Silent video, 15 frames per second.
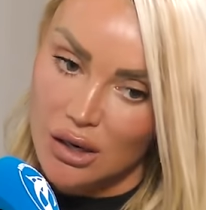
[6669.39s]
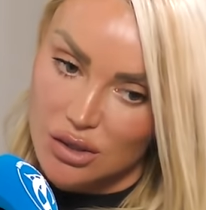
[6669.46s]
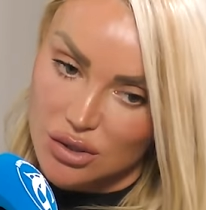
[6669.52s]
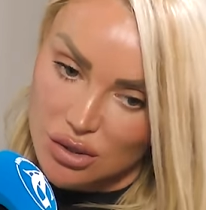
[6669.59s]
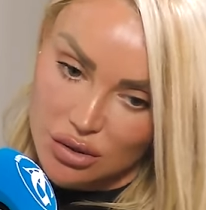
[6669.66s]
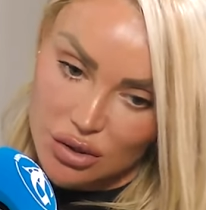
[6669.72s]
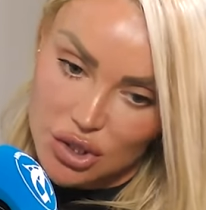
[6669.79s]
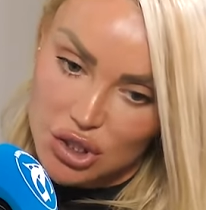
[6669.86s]

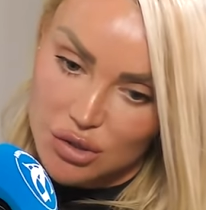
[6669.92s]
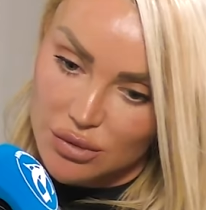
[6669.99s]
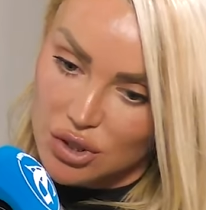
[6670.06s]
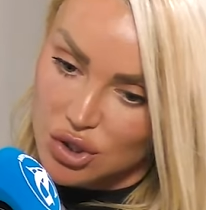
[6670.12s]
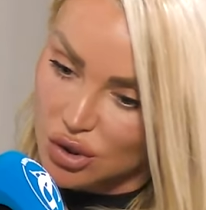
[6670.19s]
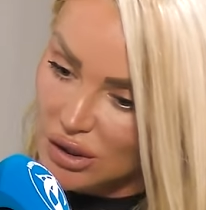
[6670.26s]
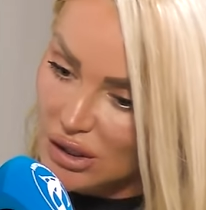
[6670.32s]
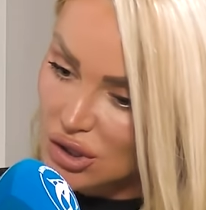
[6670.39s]
as long as you
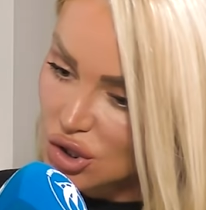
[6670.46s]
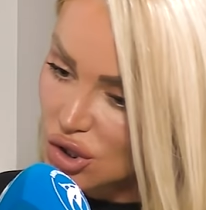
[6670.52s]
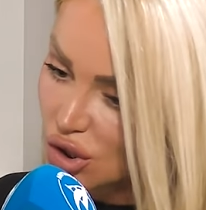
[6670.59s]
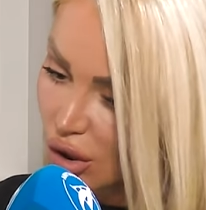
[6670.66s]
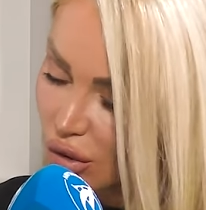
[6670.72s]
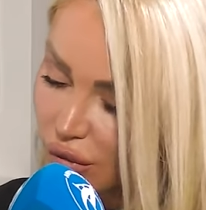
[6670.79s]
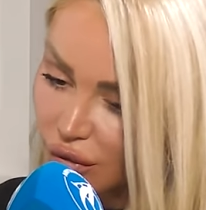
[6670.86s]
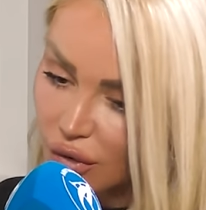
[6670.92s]
enjoy it just
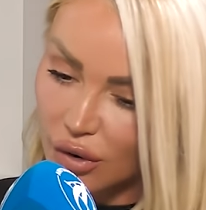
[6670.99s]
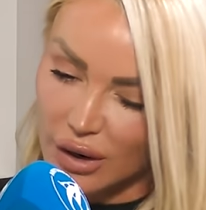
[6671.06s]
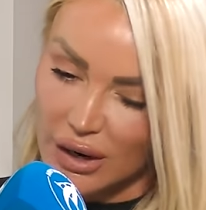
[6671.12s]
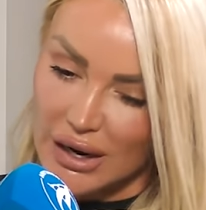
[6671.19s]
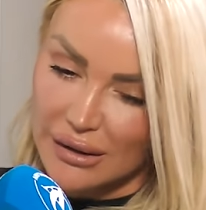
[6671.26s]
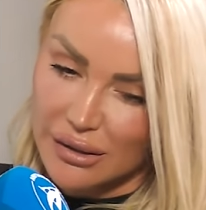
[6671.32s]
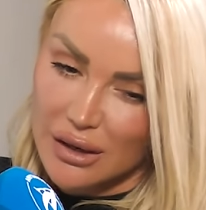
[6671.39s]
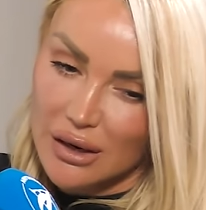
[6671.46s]
go for
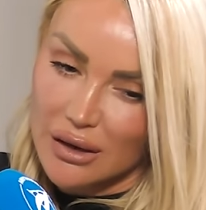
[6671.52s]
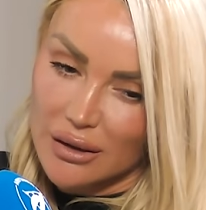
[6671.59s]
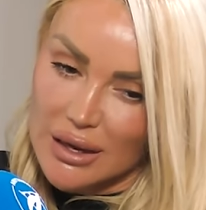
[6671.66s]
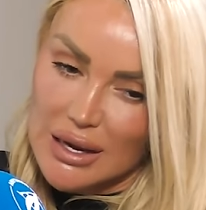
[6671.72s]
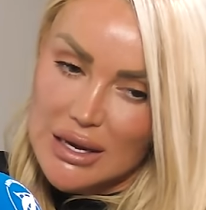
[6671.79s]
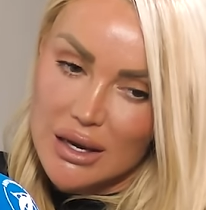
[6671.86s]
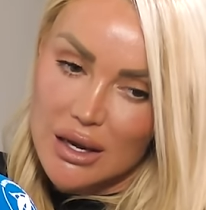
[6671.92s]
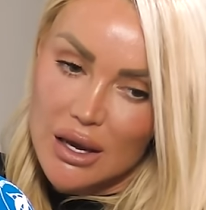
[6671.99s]
it i think
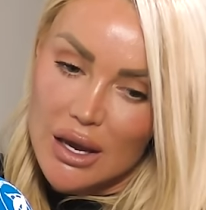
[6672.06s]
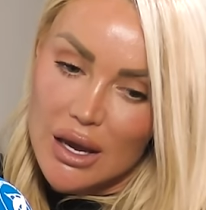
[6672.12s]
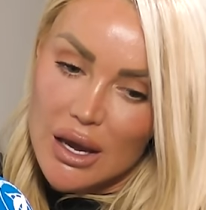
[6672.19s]
like